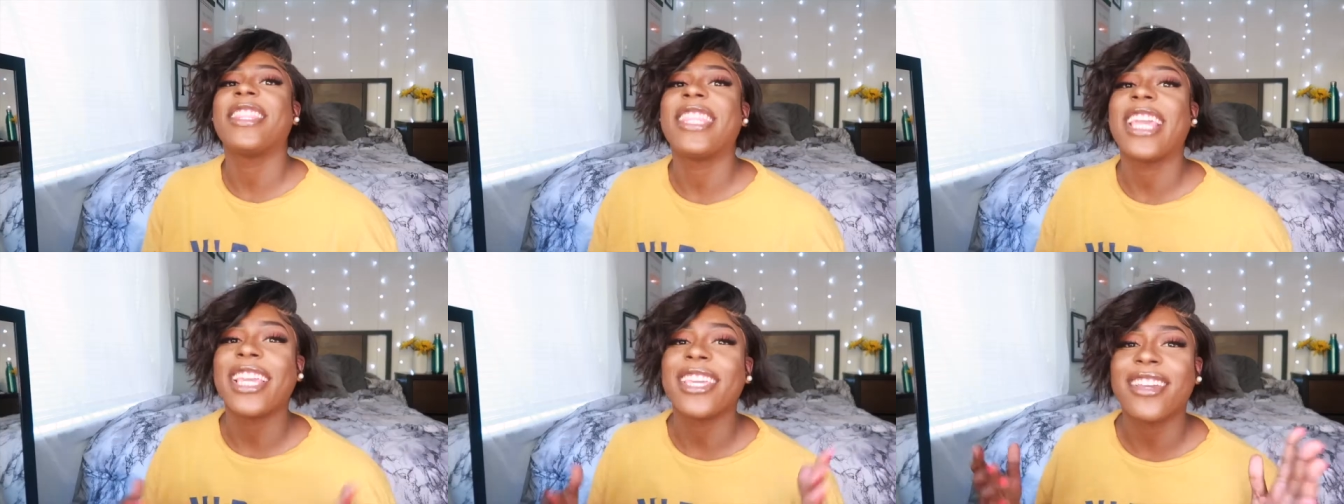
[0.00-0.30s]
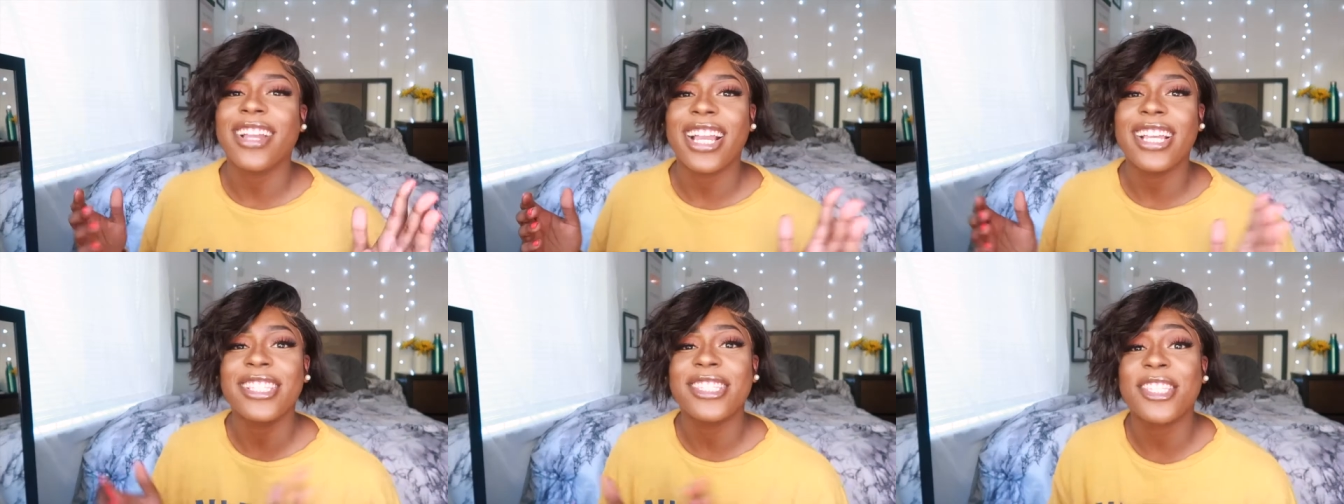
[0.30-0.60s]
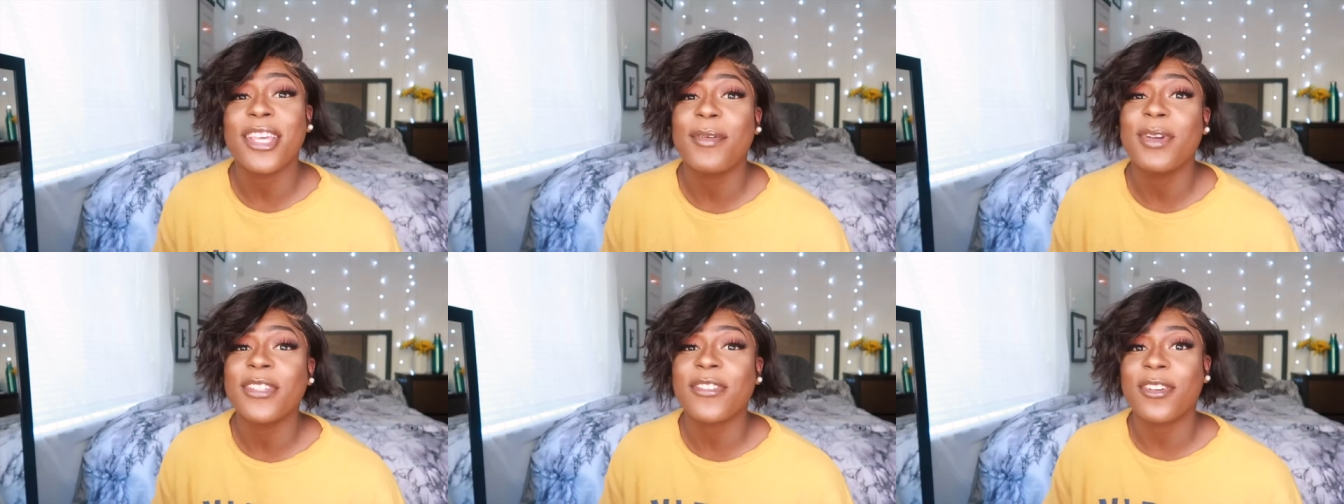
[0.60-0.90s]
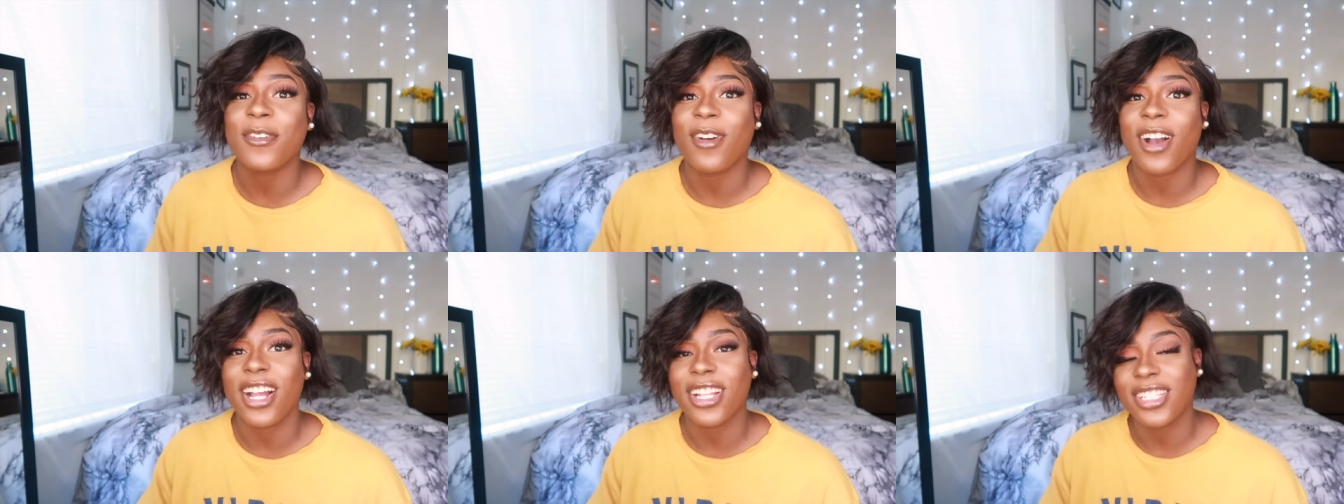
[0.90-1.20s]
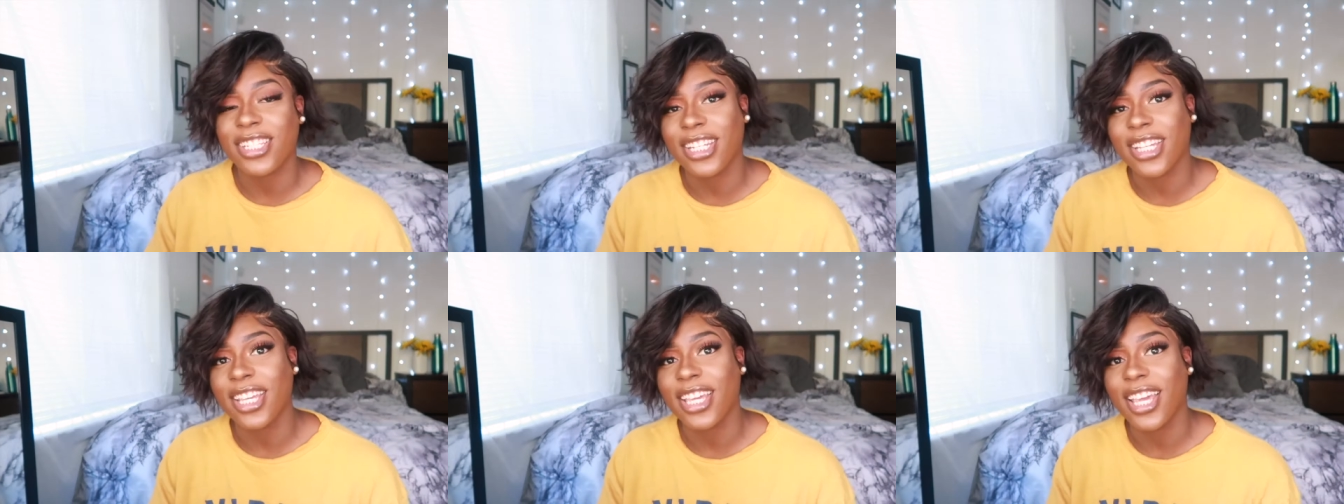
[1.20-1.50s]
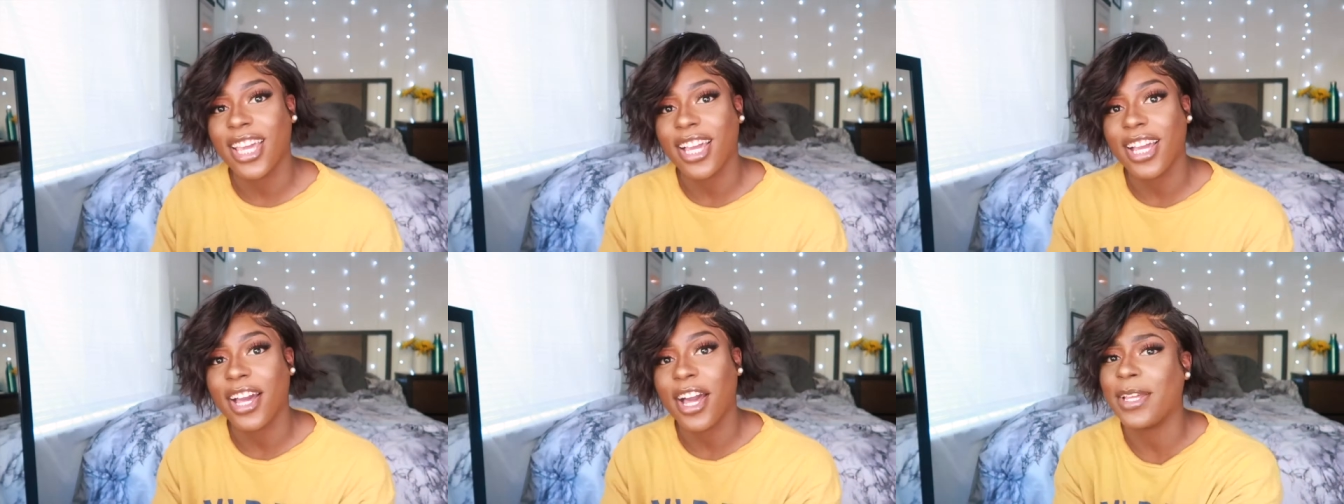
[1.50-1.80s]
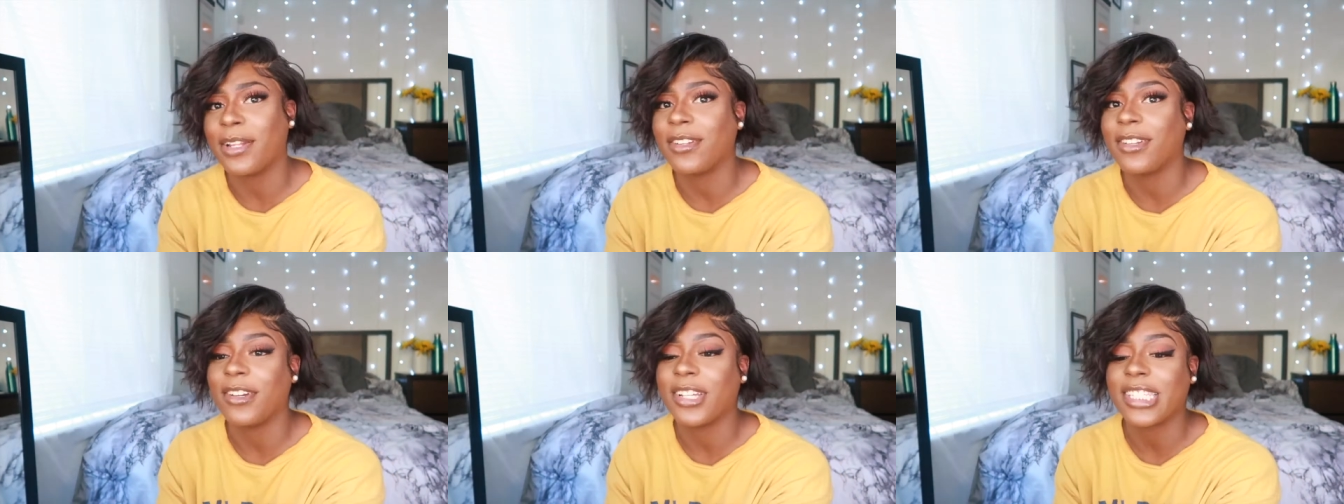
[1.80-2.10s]
Thank you guys so much for watching
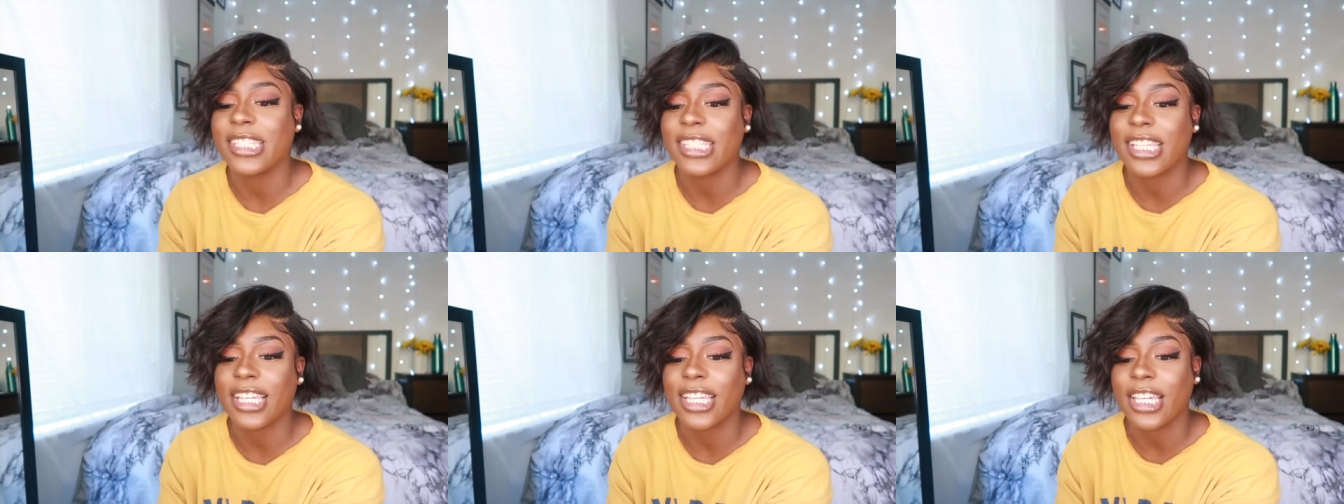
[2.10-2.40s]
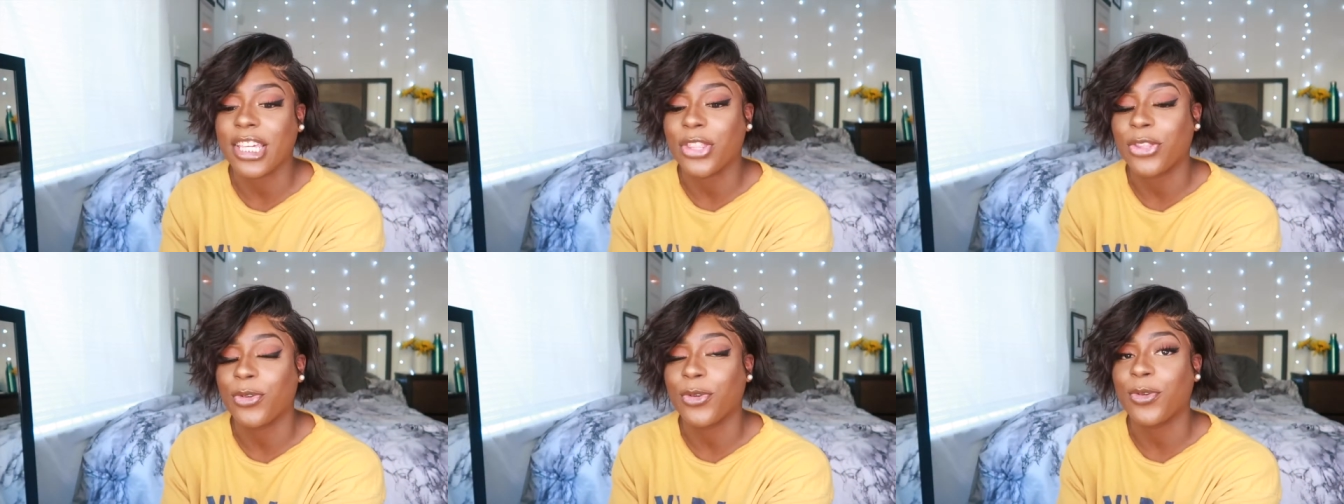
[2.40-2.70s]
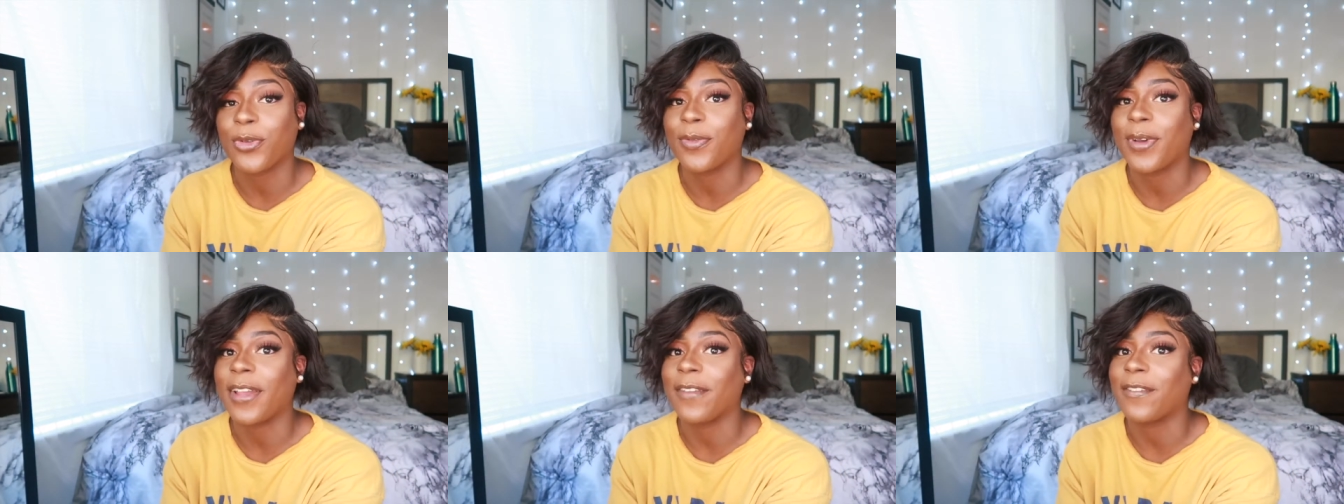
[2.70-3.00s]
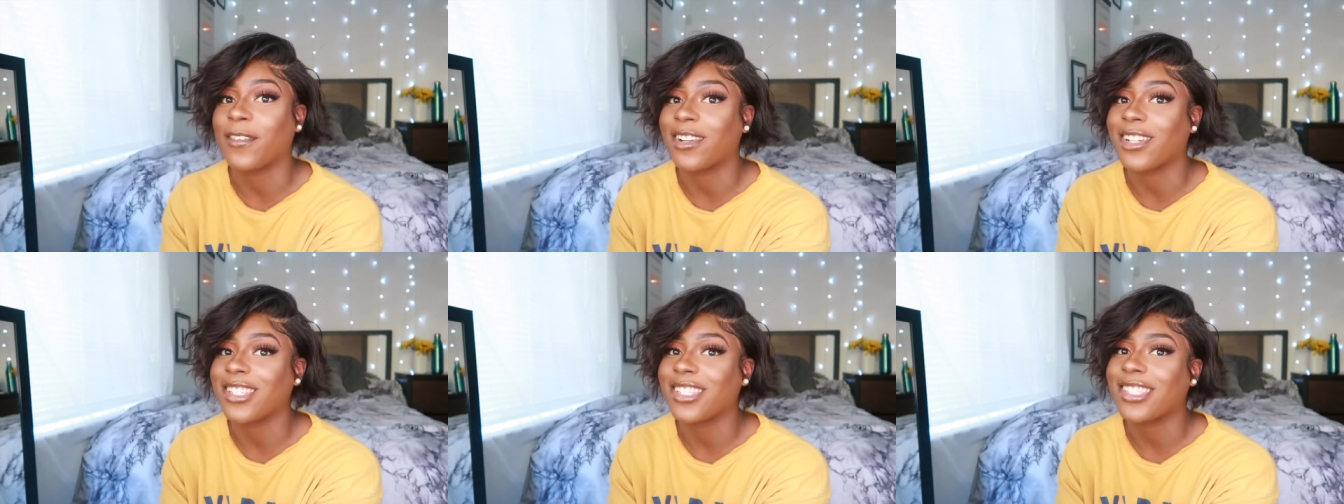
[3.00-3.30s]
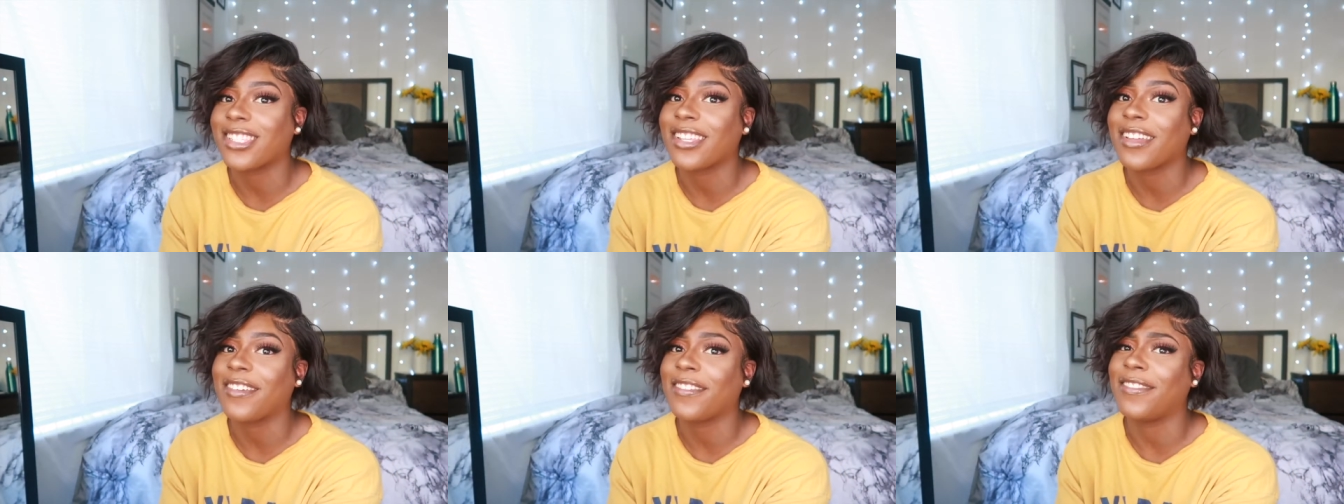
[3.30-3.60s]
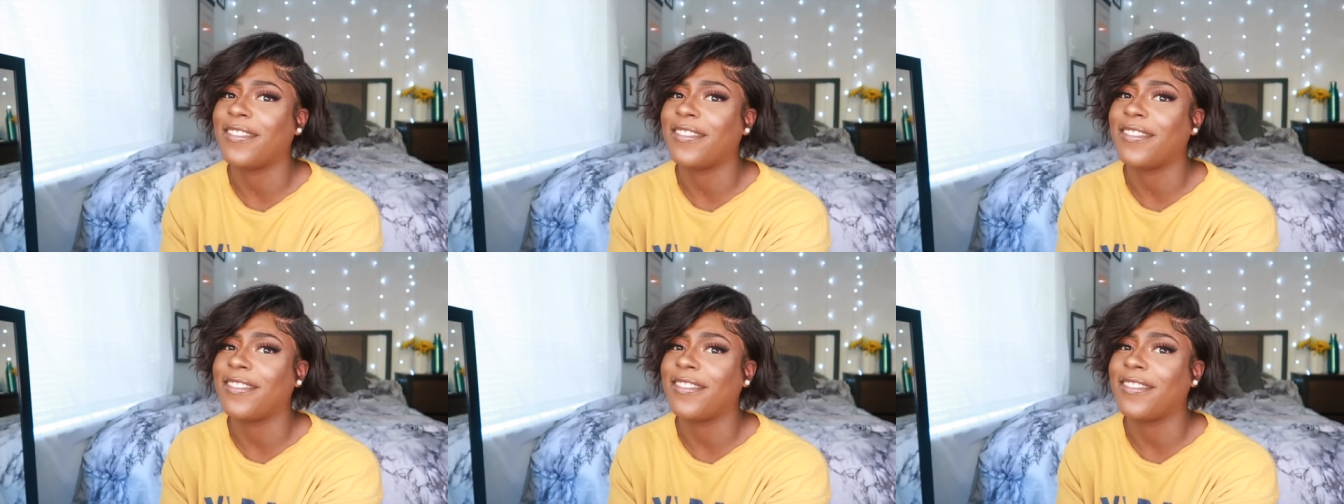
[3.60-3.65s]
and sticking through my first